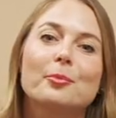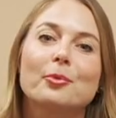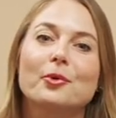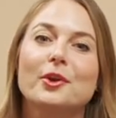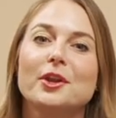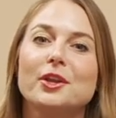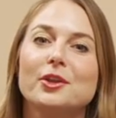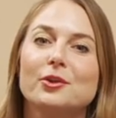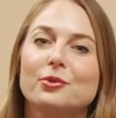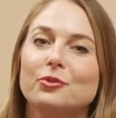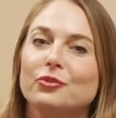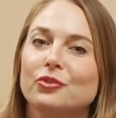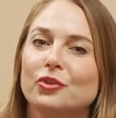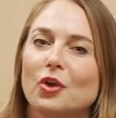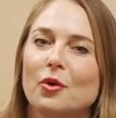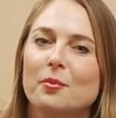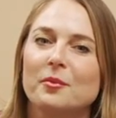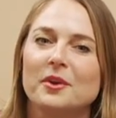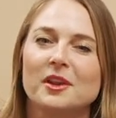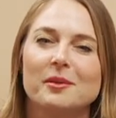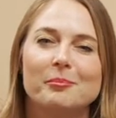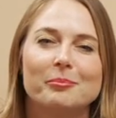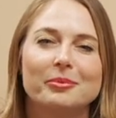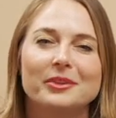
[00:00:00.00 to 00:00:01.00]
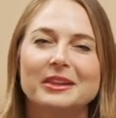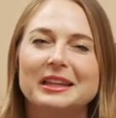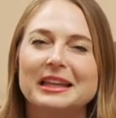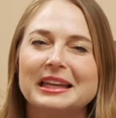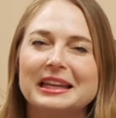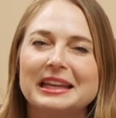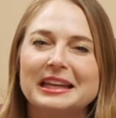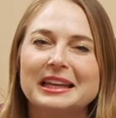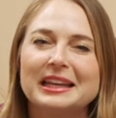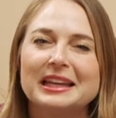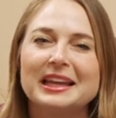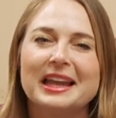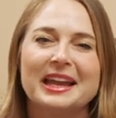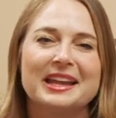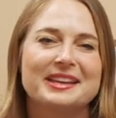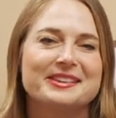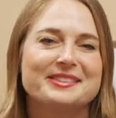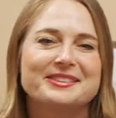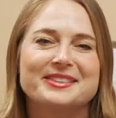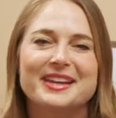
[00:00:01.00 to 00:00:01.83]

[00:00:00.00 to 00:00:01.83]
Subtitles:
bring you so many bleeding and